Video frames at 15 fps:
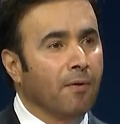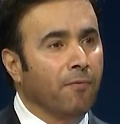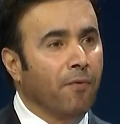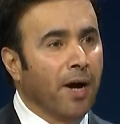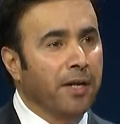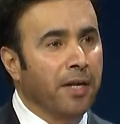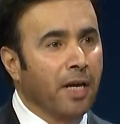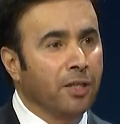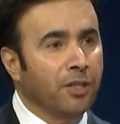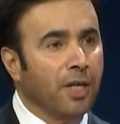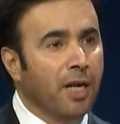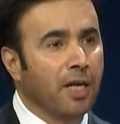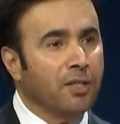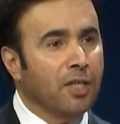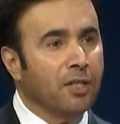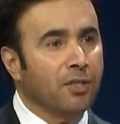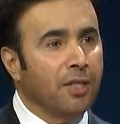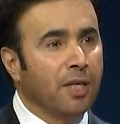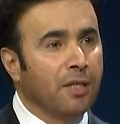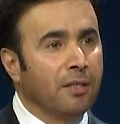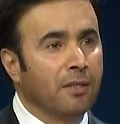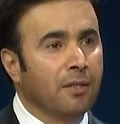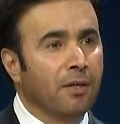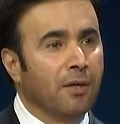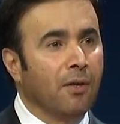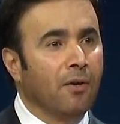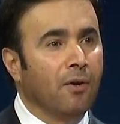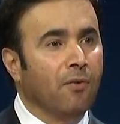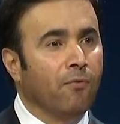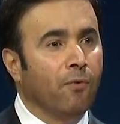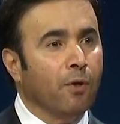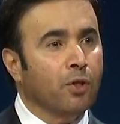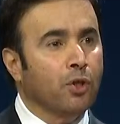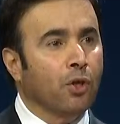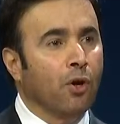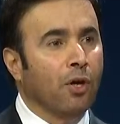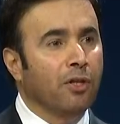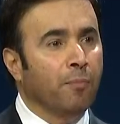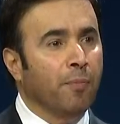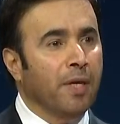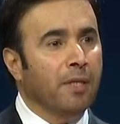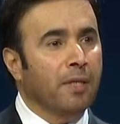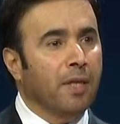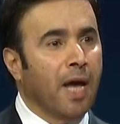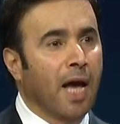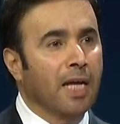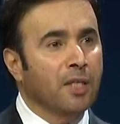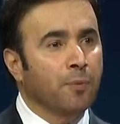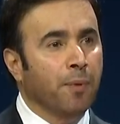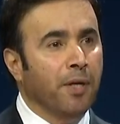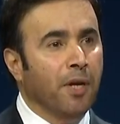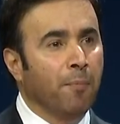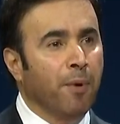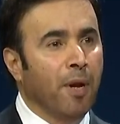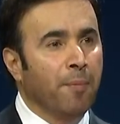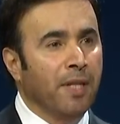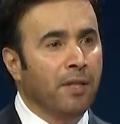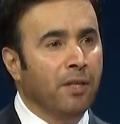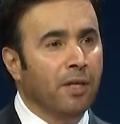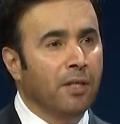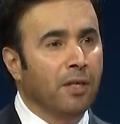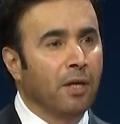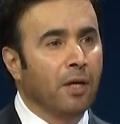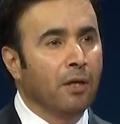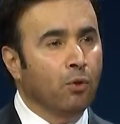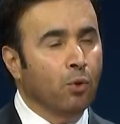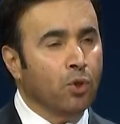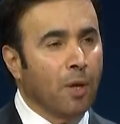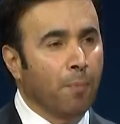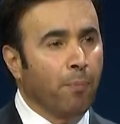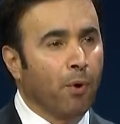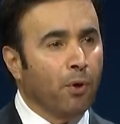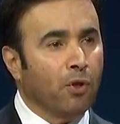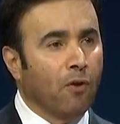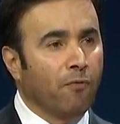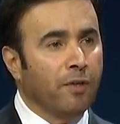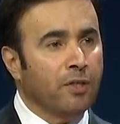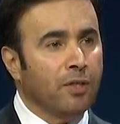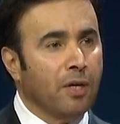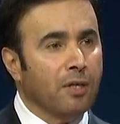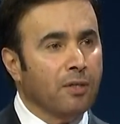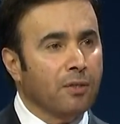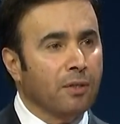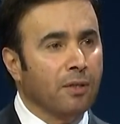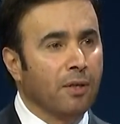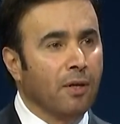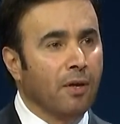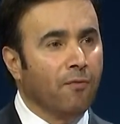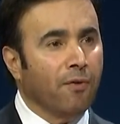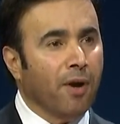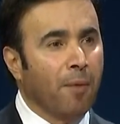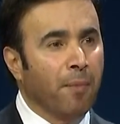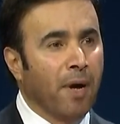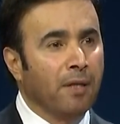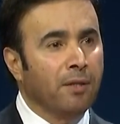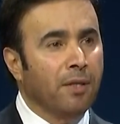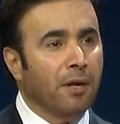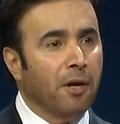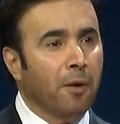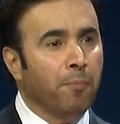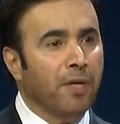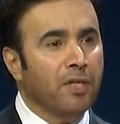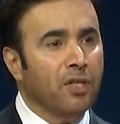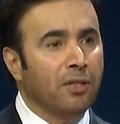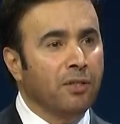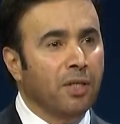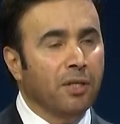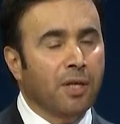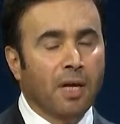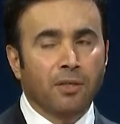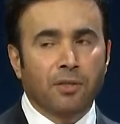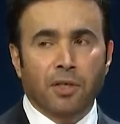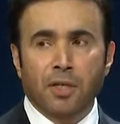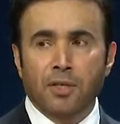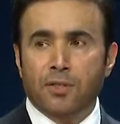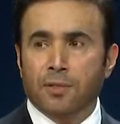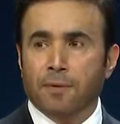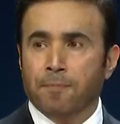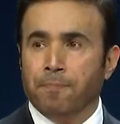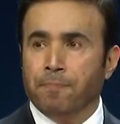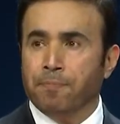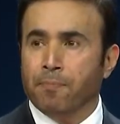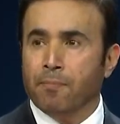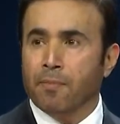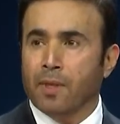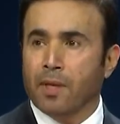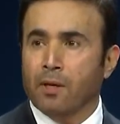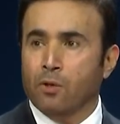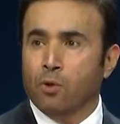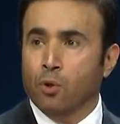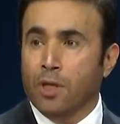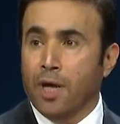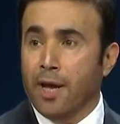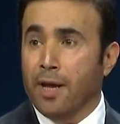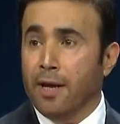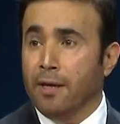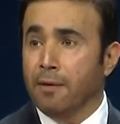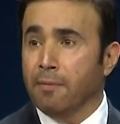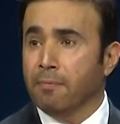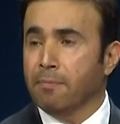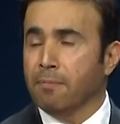Financial assistance for secondment has been implemented to support officers from underrepresented countries. Today,